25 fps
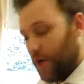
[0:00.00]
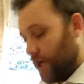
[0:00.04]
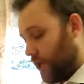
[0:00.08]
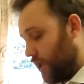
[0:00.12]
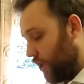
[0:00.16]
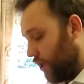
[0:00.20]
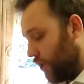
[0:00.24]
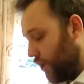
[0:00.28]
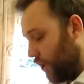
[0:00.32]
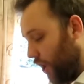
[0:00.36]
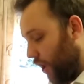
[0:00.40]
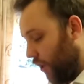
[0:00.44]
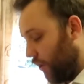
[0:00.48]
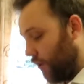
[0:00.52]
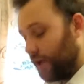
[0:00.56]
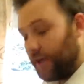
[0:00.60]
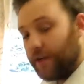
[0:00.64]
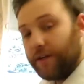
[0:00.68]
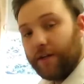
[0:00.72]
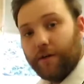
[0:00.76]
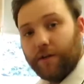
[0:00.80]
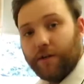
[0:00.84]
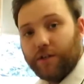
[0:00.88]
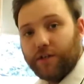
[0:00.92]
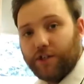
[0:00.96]

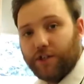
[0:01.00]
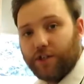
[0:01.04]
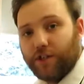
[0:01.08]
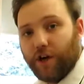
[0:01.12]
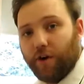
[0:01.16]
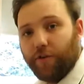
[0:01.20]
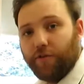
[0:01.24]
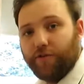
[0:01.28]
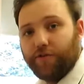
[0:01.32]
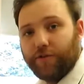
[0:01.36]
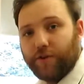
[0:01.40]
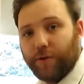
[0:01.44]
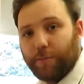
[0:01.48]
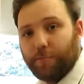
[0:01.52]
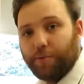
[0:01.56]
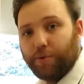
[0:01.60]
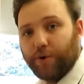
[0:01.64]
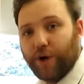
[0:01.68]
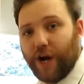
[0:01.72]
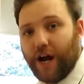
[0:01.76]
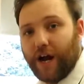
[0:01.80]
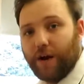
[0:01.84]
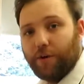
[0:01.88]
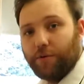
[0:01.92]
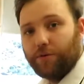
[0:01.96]
light soft
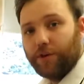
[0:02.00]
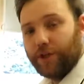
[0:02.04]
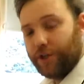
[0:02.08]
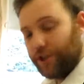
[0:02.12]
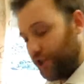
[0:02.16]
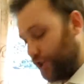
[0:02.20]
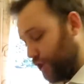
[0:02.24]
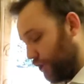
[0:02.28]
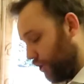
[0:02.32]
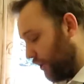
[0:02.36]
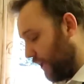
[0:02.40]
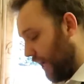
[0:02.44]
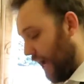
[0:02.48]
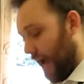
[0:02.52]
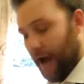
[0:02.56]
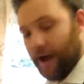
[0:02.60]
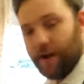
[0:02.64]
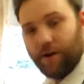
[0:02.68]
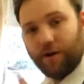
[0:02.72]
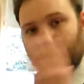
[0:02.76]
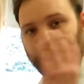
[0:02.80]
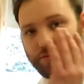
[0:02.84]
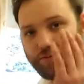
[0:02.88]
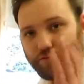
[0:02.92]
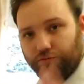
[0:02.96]
brown sugar.
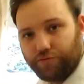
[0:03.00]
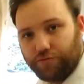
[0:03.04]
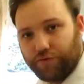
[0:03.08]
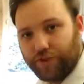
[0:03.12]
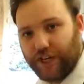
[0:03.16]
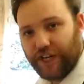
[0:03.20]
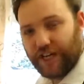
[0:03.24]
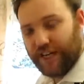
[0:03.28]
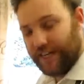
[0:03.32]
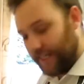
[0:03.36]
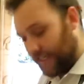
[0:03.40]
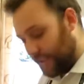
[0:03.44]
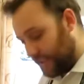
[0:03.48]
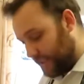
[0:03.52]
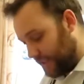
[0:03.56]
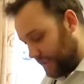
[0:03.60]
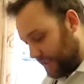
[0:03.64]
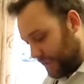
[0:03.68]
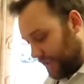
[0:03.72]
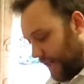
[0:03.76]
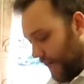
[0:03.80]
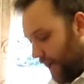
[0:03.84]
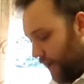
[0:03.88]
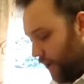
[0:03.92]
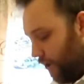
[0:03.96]
Really easy to get